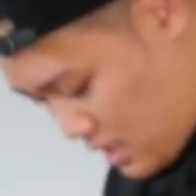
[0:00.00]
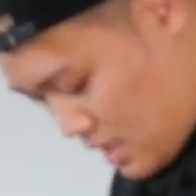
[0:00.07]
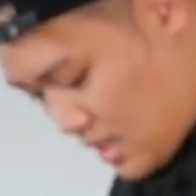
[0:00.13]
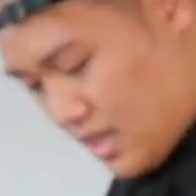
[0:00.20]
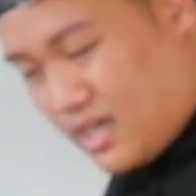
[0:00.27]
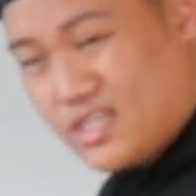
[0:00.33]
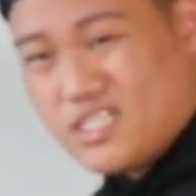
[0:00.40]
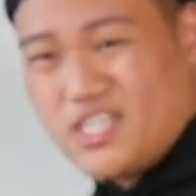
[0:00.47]

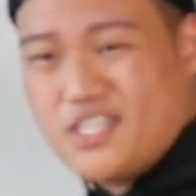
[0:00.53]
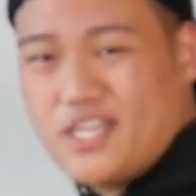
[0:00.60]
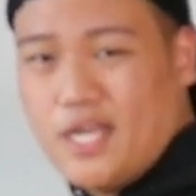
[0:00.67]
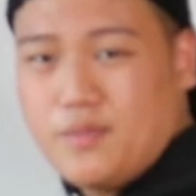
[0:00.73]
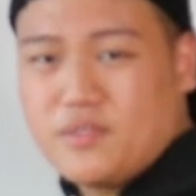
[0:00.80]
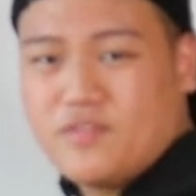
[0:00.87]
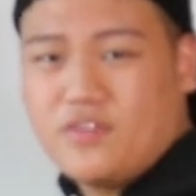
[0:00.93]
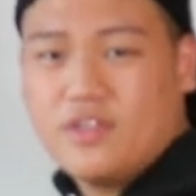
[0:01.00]
Because the
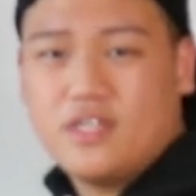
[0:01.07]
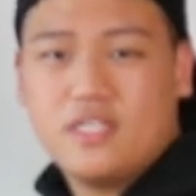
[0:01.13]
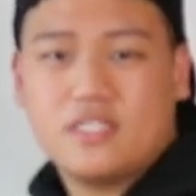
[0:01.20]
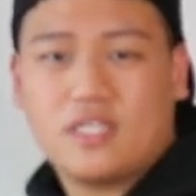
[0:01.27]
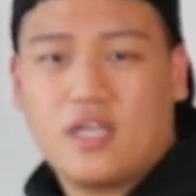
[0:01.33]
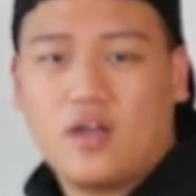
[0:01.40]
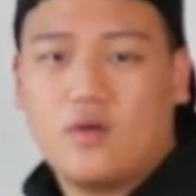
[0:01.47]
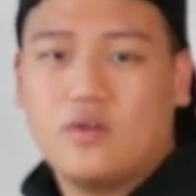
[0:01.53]
shapes of hoodies,
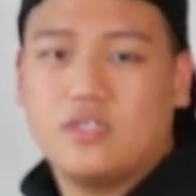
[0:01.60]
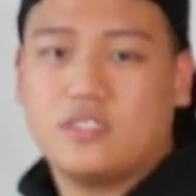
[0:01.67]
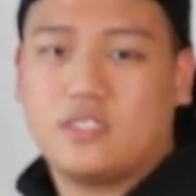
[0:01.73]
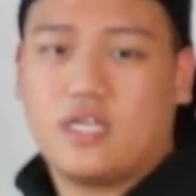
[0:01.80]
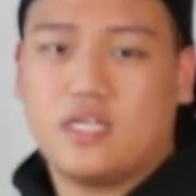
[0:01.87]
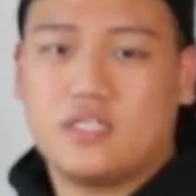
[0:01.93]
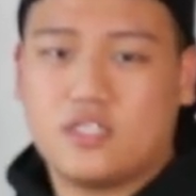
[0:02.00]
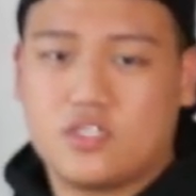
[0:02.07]
they always
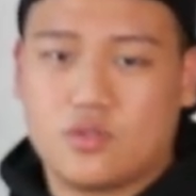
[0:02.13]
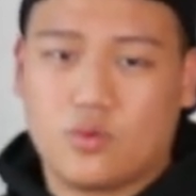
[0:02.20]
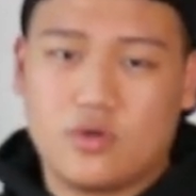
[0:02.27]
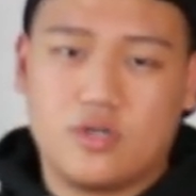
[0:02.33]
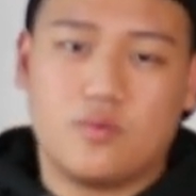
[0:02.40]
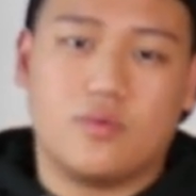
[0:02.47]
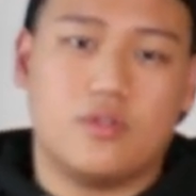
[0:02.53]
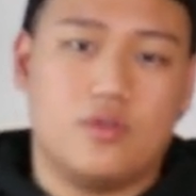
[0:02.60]
get
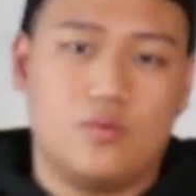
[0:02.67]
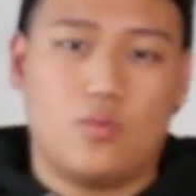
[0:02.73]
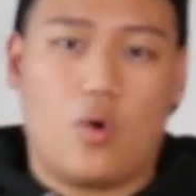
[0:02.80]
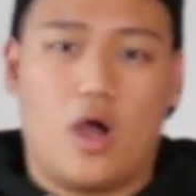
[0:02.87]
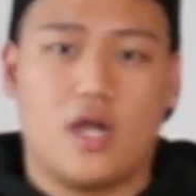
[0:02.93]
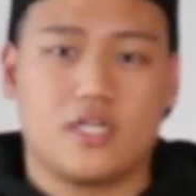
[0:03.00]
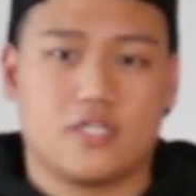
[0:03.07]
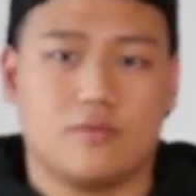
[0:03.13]
distorted when you
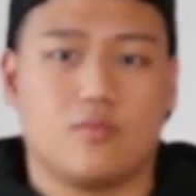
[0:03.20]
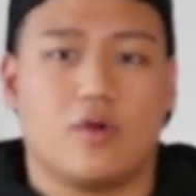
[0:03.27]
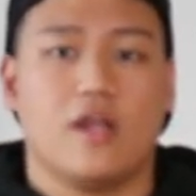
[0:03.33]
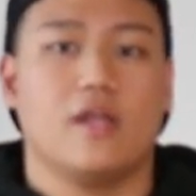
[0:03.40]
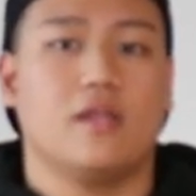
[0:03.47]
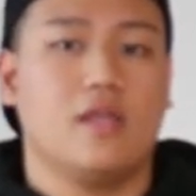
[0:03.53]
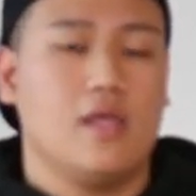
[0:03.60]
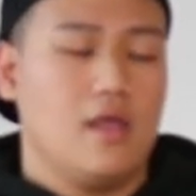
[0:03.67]
wash them,
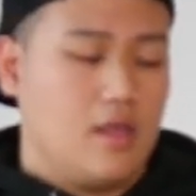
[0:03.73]
right?